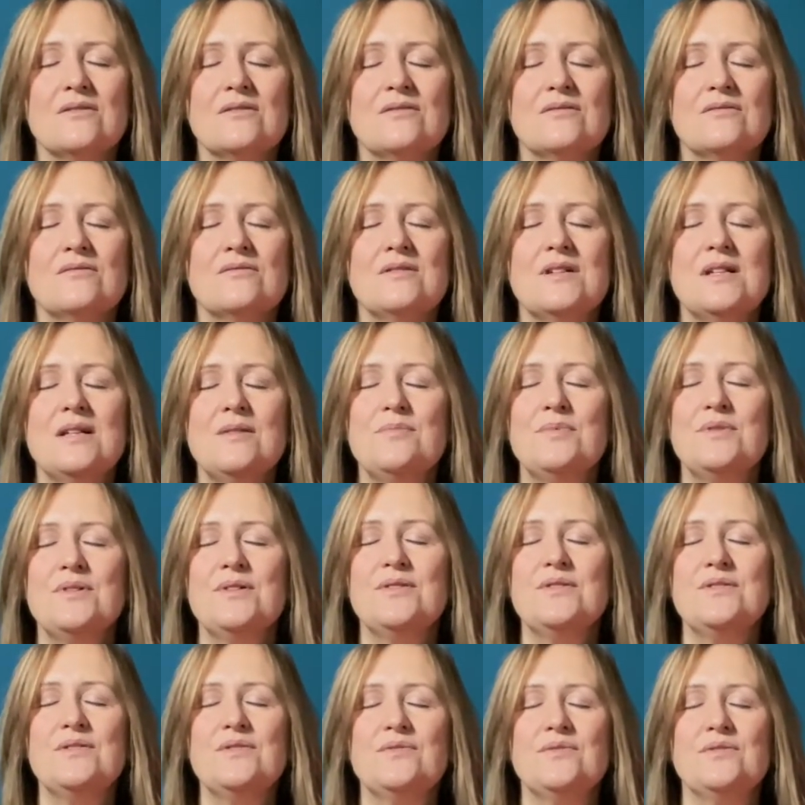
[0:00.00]
really
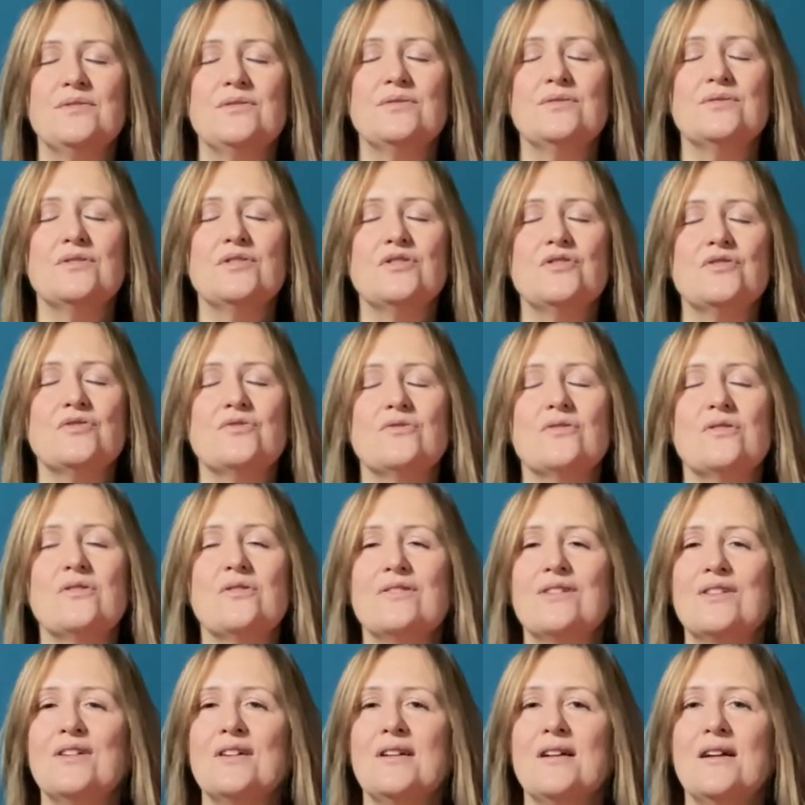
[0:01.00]
beautiful,
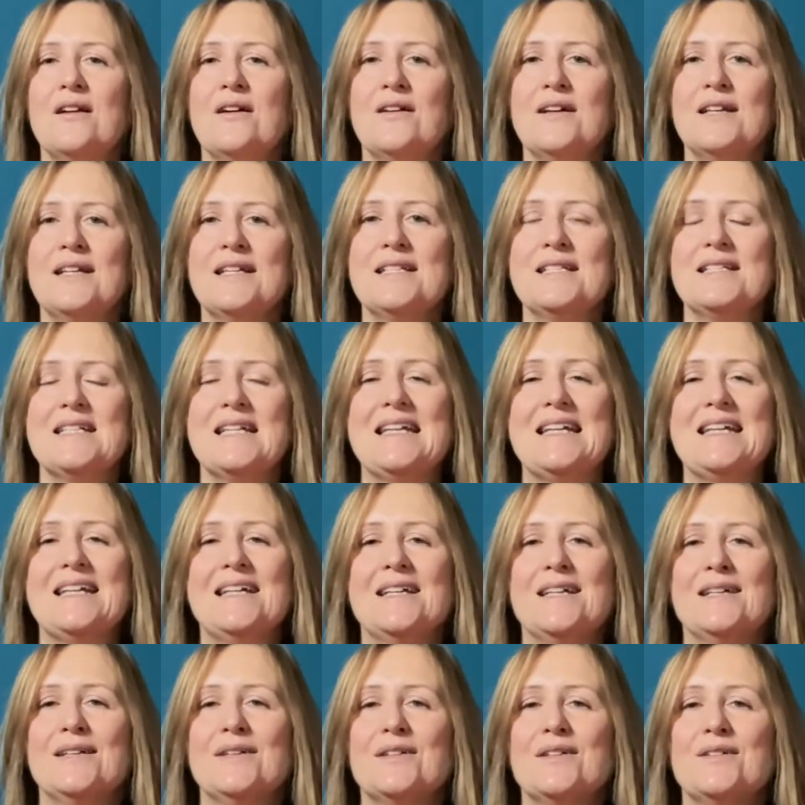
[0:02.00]
strong light
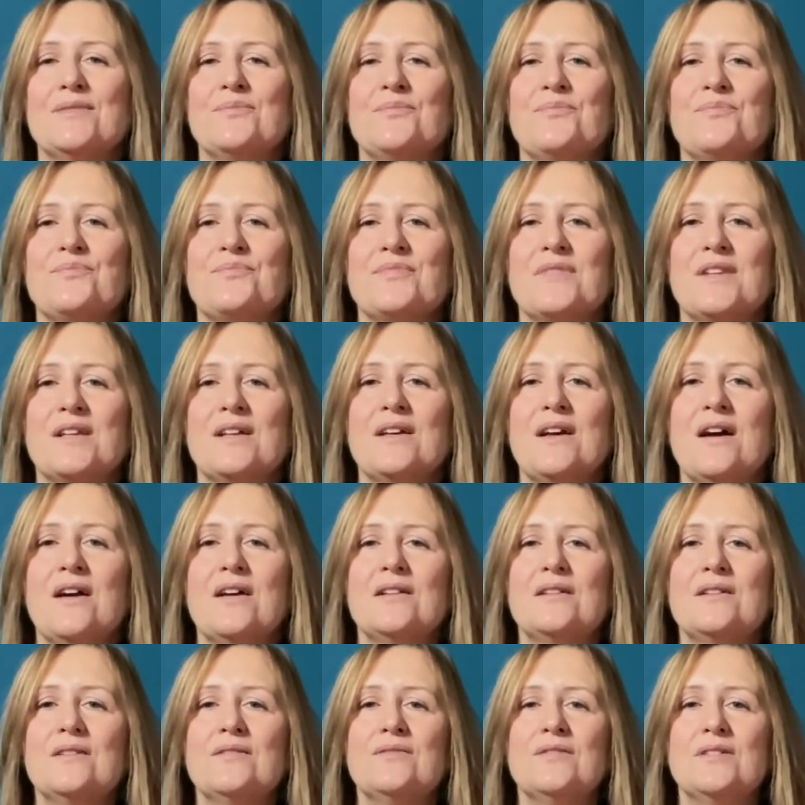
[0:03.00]
here. The
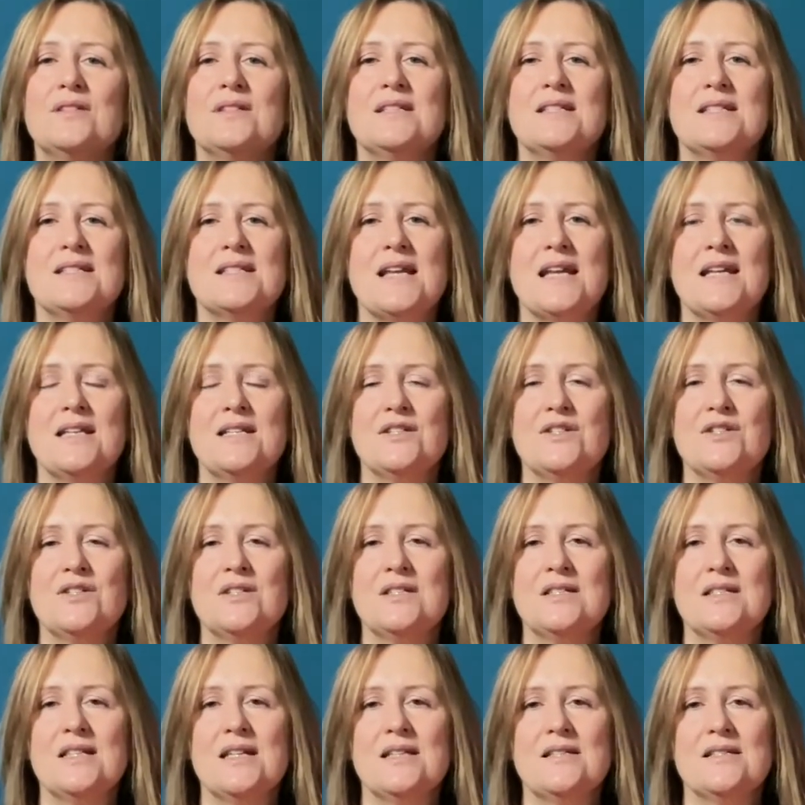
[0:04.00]
colour for this energy
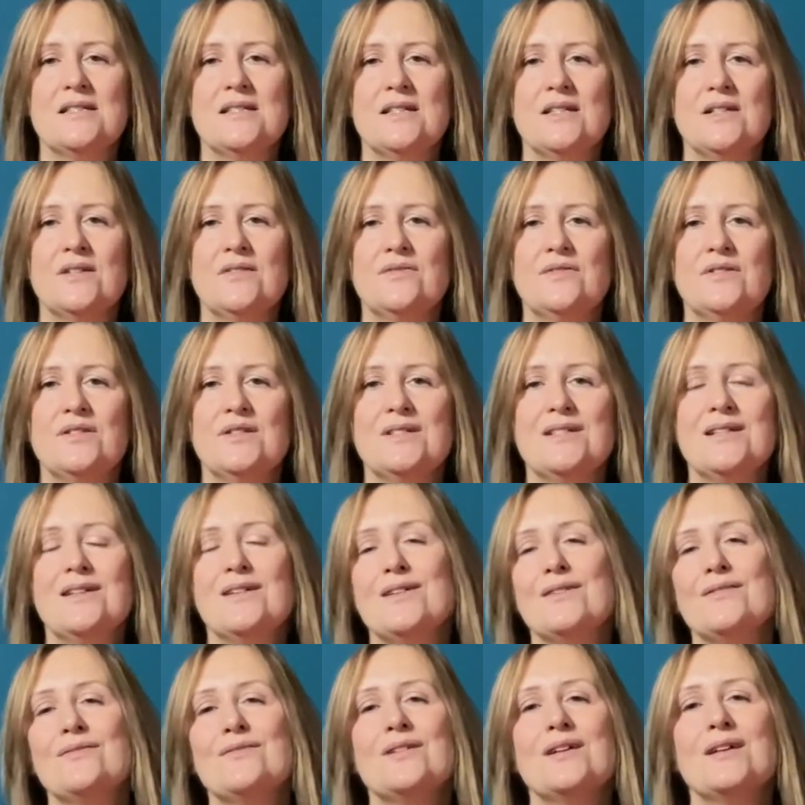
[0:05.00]
centre for the
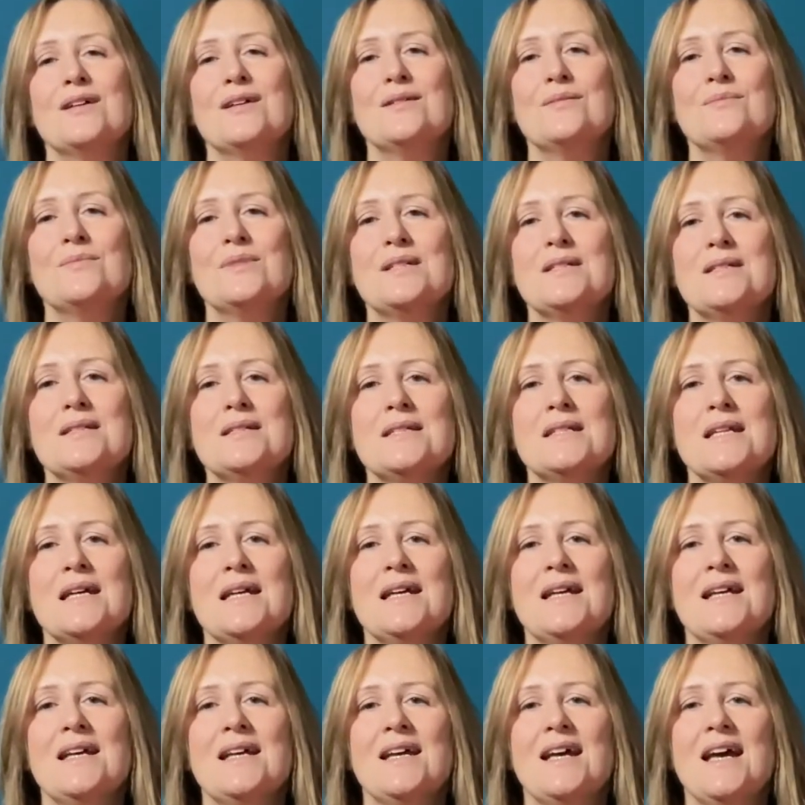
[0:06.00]
diaphragm is
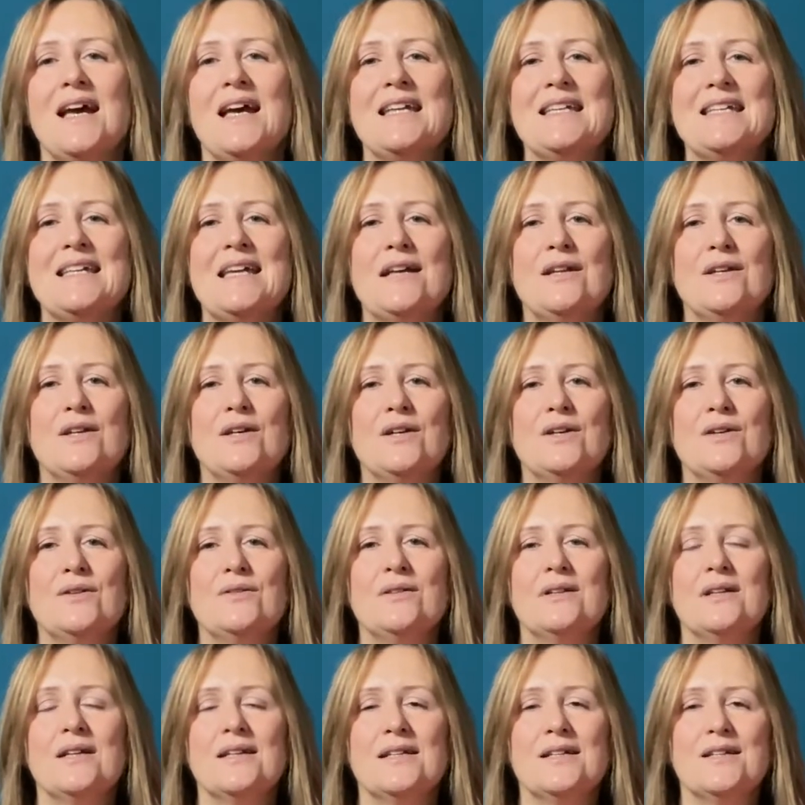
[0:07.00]
a
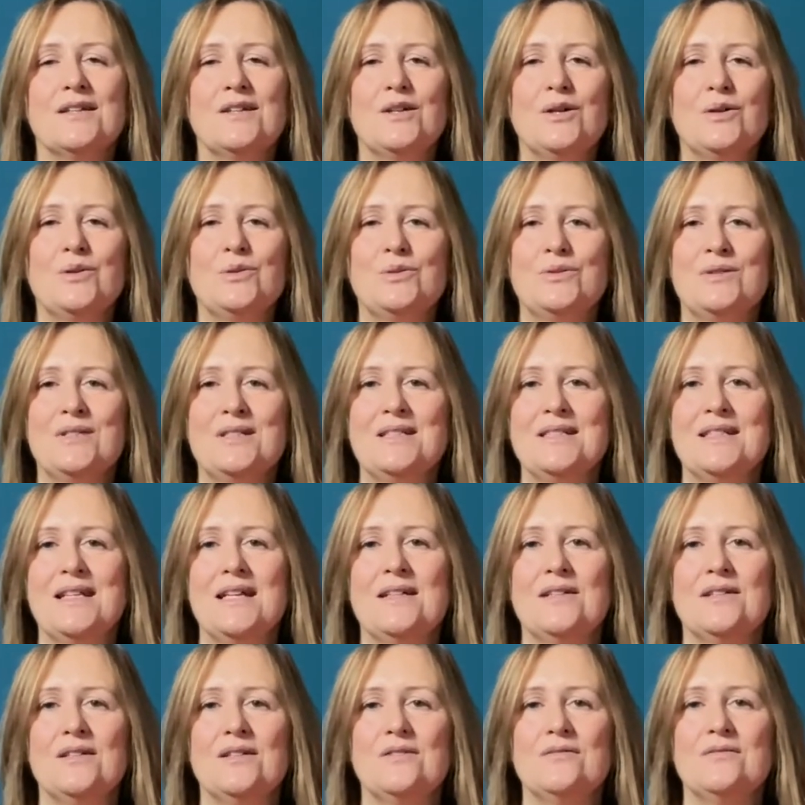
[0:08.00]
yellow, like a golden
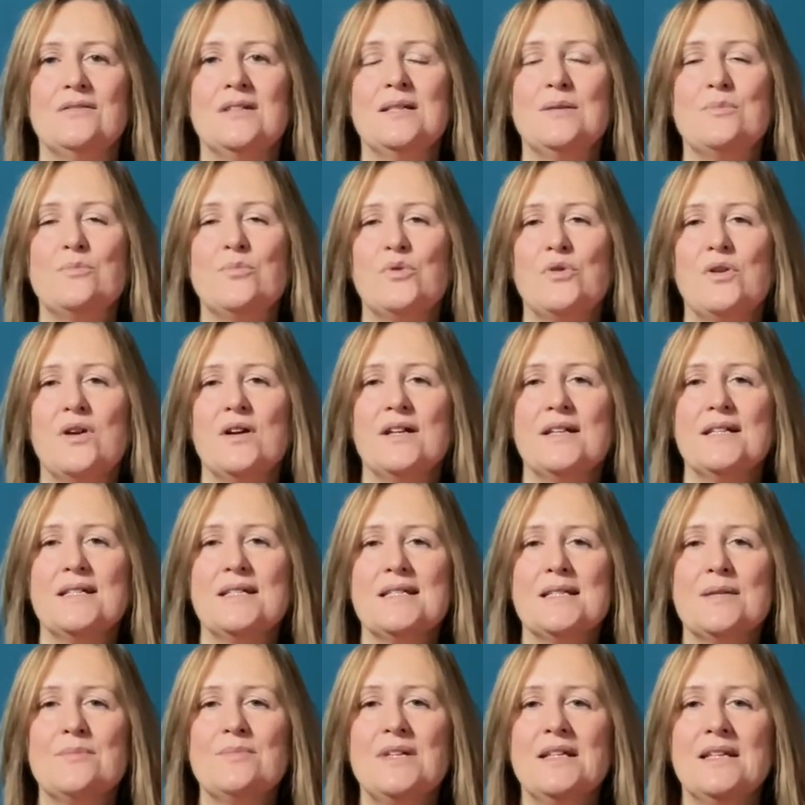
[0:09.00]
yellow, really bright.
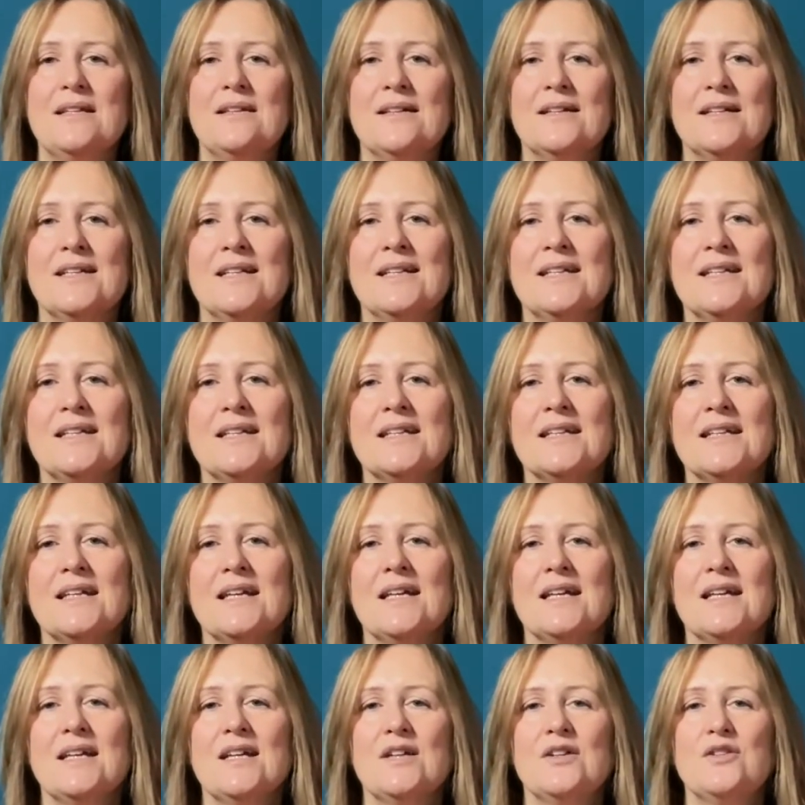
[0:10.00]
It's a bit like
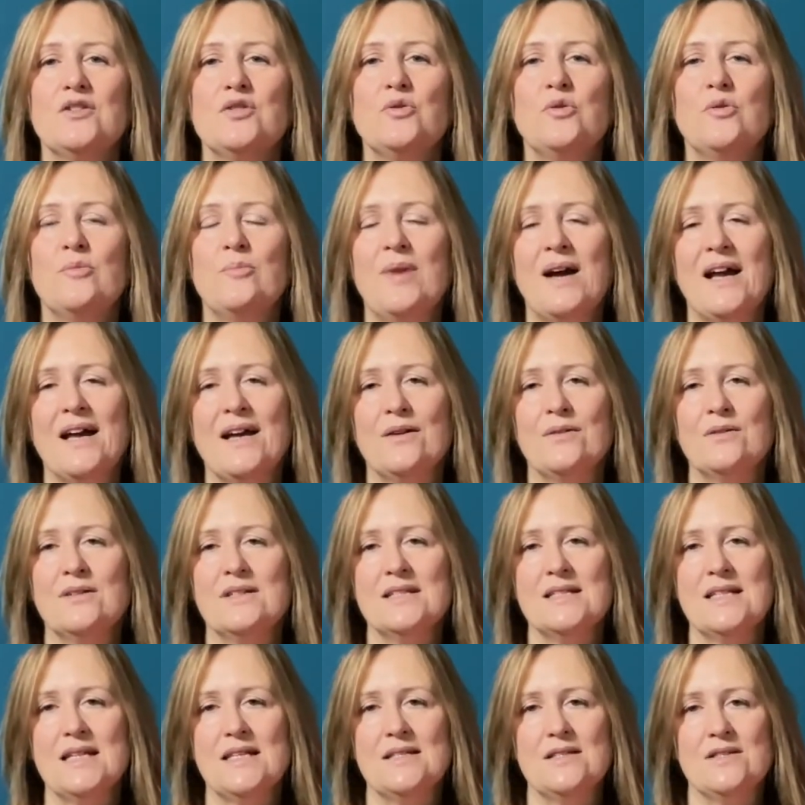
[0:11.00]
your power
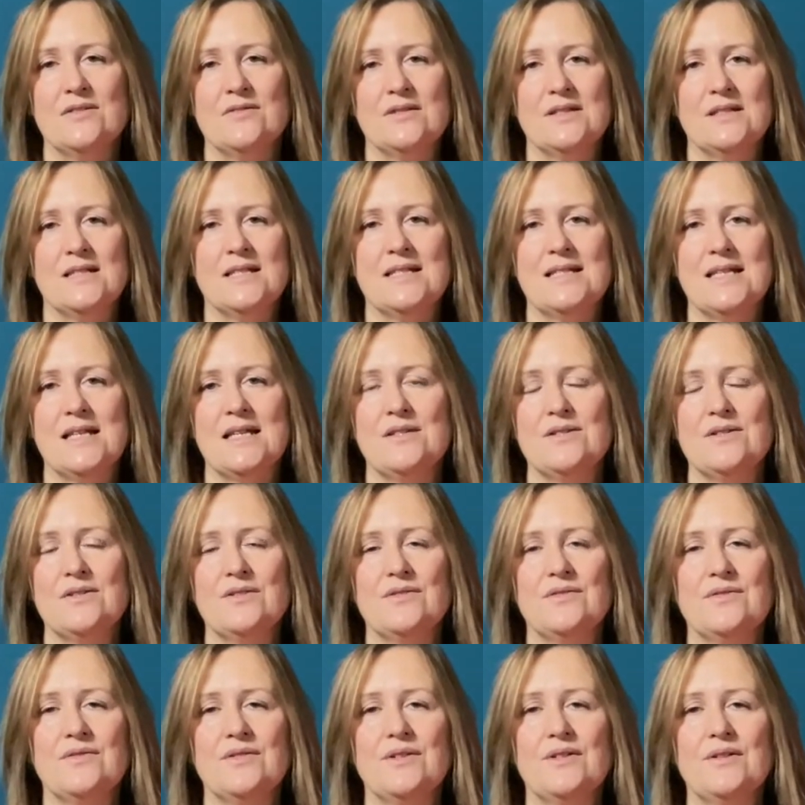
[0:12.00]
centre at the centre
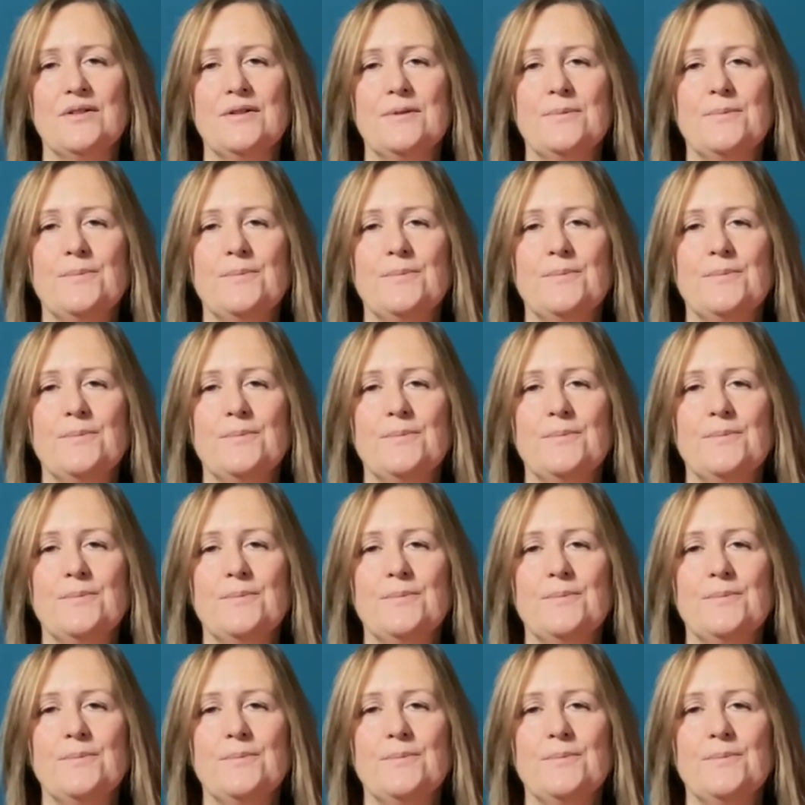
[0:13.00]
of you.